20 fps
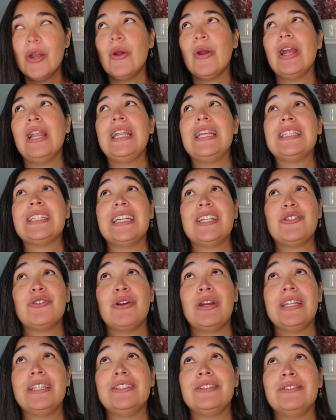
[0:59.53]
or at least I
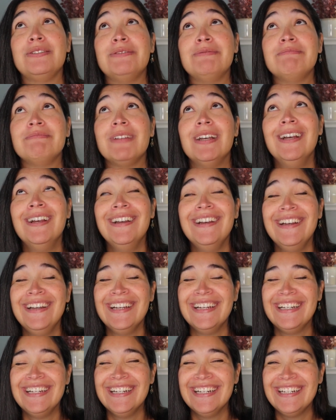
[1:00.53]
try
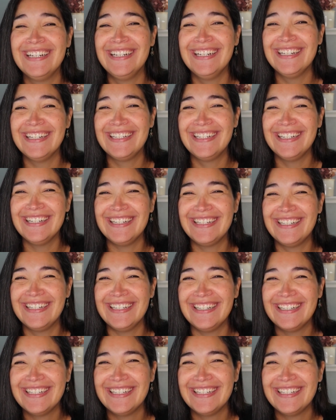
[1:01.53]
to.